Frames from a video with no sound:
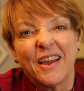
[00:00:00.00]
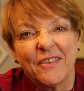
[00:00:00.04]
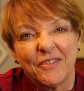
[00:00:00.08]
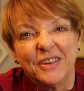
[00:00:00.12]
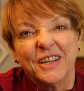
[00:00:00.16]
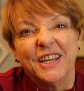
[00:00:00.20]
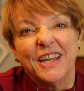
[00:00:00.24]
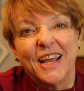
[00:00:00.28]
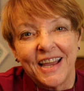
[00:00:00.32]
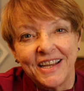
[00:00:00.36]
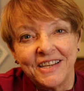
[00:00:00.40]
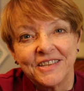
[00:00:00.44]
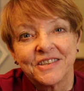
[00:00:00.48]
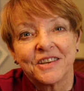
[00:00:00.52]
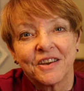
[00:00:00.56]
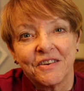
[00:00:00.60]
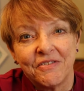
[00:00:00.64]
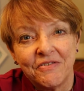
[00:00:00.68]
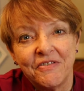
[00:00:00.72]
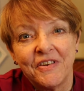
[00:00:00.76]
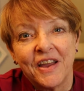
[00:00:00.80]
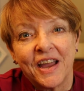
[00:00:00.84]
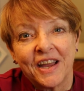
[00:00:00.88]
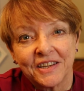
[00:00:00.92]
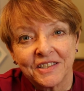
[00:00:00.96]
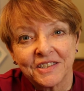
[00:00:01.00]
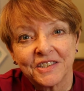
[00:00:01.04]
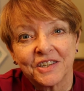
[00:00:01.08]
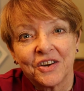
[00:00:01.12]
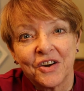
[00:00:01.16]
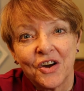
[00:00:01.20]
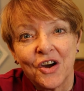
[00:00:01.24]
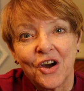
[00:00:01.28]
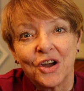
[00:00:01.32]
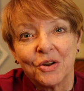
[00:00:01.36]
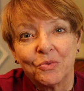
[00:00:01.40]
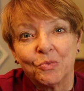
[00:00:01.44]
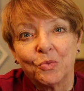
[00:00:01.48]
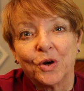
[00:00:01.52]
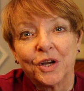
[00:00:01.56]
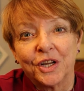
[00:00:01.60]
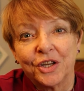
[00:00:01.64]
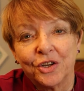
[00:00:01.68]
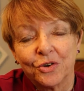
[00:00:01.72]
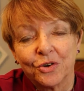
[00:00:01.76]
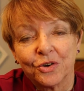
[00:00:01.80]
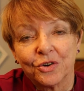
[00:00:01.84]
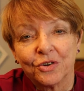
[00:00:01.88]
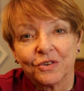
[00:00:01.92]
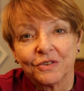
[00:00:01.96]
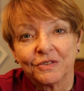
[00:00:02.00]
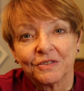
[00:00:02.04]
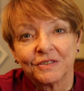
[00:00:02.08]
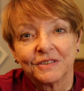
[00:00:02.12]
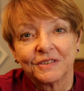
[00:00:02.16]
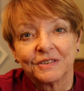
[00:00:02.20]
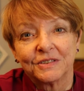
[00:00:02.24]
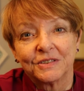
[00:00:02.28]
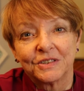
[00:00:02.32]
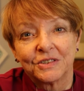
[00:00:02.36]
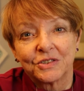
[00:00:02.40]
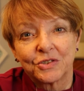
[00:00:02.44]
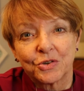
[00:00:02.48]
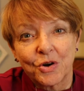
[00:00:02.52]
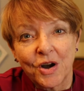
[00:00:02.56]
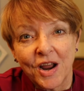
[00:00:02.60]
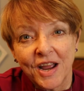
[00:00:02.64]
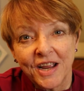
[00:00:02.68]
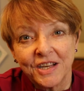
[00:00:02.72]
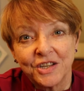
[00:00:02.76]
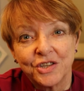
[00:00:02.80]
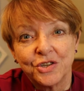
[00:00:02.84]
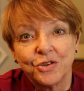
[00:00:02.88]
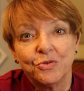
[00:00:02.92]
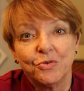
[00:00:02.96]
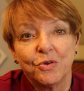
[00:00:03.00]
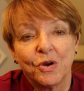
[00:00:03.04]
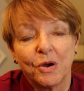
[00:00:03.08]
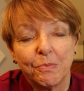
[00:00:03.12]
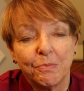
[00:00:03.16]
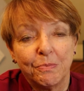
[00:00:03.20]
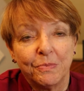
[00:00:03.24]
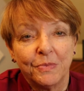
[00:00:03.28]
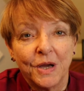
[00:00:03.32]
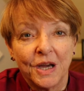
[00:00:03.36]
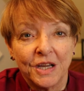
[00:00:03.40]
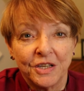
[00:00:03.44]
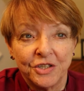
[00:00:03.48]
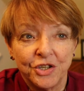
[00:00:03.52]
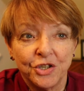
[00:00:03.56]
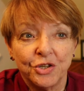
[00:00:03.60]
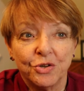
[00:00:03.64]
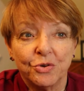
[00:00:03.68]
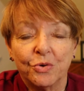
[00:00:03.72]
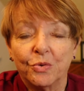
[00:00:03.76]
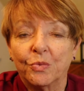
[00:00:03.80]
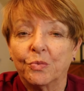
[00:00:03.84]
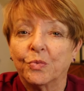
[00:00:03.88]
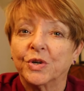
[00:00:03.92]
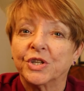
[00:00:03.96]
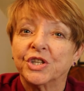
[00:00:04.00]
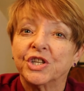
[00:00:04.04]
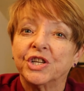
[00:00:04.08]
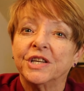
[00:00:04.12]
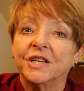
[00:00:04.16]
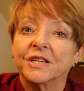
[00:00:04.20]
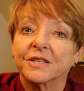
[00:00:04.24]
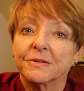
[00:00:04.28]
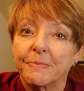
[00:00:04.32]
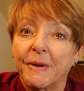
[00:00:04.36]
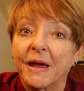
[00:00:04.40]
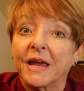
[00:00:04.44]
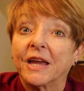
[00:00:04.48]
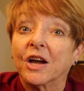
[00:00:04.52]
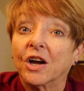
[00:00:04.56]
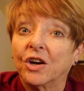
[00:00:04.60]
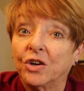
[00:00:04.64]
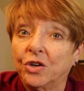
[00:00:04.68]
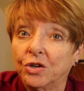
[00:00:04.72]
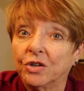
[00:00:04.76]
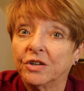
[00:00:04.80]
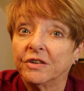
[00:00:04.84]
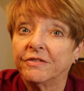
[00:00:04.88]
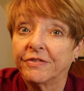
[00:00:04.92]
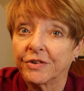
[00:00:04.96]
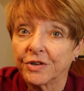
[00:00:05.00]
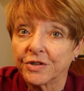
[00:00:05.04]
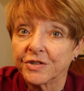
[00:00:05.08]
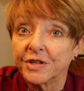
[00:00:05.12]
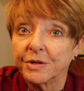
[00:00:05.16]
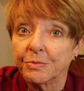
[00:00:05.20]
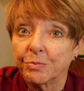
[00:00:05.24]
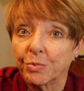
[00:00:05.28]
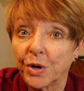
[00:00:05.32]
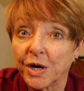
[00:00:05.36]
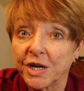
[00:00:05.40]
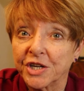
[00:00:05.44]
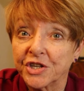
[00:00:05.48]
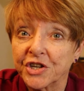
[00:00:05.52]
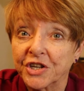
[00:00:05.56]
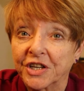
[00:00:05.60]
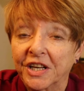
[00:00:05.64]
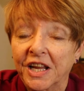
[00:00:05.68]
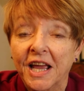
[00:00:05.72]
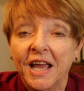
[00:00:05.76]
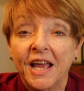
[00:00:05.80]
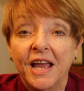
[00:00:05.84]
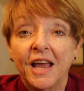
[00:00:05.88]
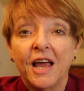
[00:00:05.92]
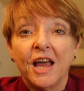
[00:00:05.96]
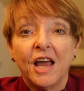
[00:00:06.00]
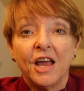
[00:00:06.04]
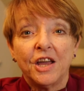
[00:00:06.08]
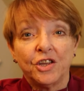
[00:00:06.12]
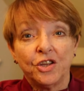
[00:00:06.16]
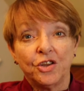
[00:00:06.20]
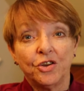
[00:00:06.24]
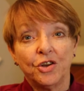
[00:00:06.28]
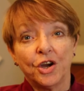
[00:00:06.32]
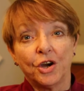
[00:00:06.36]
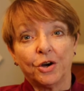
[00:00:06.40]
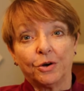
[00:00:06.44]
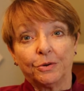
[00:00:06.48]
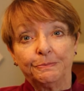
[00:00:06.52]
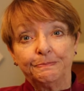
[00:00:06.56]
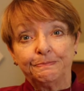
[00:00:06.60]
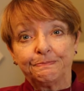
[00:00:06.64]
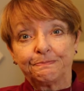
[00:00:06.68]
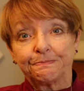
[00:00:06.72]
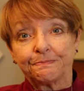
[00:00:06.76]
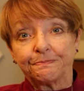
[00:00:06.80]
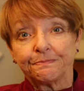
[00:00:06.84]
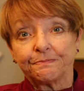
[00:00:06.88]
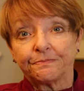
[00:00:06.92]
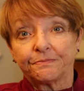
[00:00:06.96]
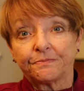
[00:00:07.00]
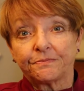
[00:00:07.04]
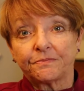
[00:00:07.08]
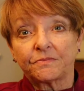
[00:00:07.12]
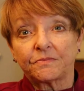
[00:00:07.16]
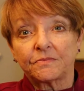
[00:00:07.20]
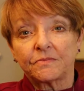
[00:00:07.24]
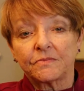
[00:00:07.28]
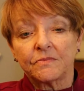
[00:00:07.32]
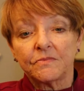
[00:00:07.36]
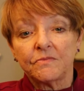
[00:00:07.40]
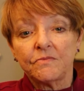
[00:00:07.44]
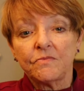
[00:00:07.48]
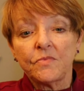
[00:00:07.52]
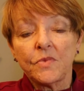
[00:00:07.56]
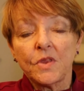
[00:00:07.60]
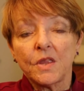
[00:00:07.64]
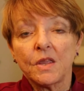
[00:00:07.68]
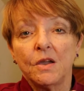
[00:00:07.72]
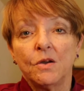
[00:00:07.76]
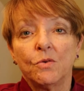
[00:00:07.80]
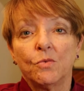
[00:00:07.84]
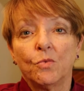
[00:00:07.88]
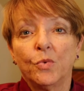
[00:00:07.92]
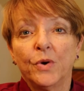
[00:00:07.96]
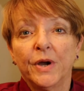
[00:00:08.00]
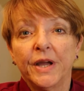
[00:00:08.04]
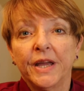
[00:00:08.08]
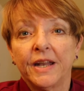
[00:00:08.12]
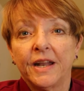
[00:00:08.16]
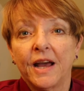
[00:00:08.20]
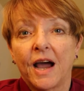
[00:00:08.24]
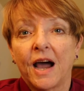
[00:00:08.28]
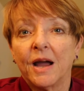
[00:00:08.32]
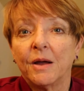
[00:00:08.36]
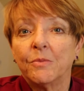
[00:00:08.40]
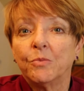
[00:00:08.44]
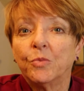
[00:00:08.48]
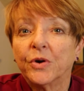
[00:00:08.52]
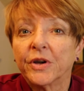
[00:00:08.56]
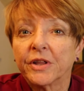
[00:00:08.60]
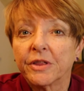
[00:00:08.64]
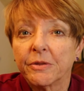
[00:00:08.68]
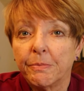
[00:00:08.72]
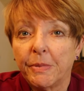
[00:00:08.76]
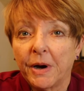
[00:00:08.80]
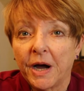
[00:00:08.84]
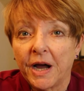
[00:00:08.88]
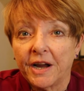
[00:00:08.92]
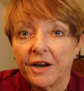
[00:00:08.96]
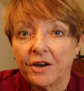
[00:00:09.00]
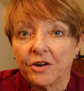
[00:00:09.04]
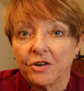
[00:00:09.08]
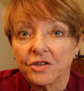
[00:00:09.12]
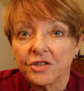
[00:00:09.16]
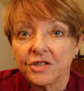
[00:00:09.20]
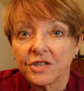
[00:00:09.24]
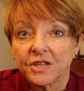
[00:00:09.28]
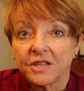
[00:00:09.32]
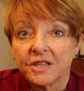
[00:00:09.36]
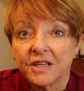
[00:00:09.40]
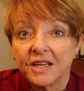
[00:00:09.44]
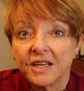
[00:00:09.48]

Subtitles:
a nice effect on what you're trying to do, which is make a good first impression. You know, when I'm with buyers,